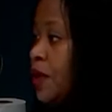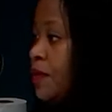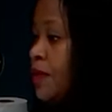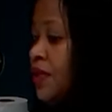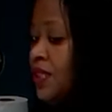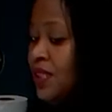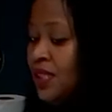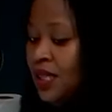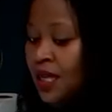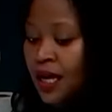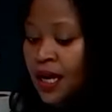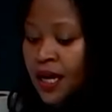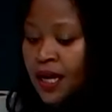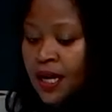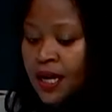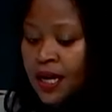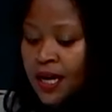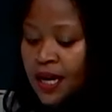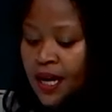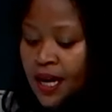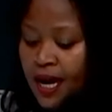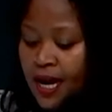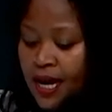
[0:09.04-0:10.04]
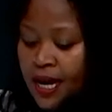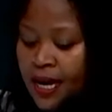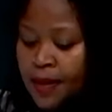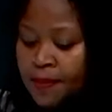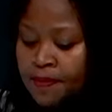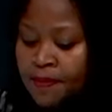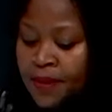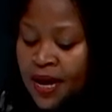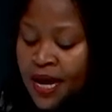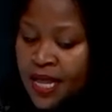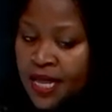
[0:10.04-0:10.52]
agreement.
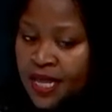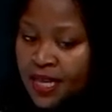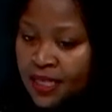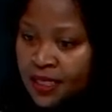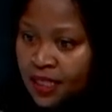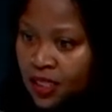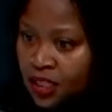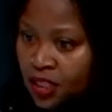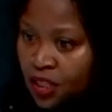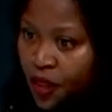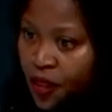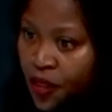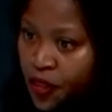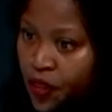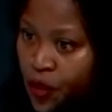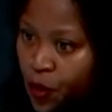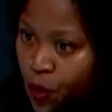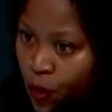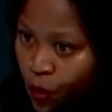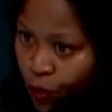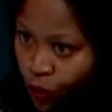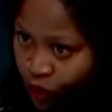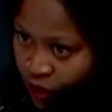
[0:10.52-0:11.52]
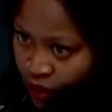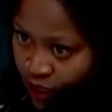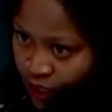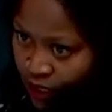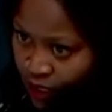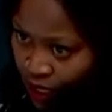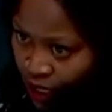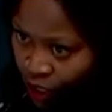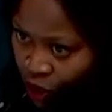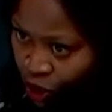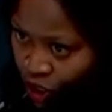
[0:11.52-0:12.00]
This is the third,
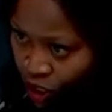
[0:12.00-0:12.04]
this